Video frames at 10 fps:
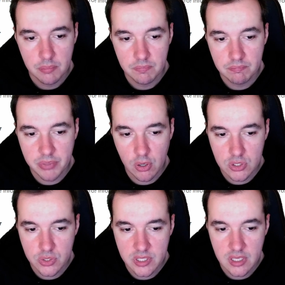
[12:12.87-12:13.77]
but also
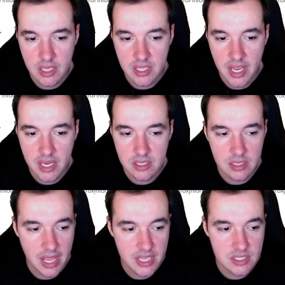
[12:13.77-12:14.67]
at the end it
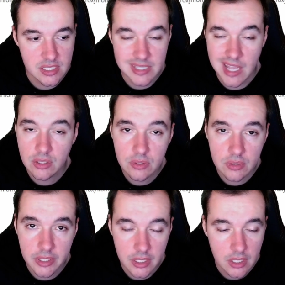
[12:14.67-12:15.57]
has the download link.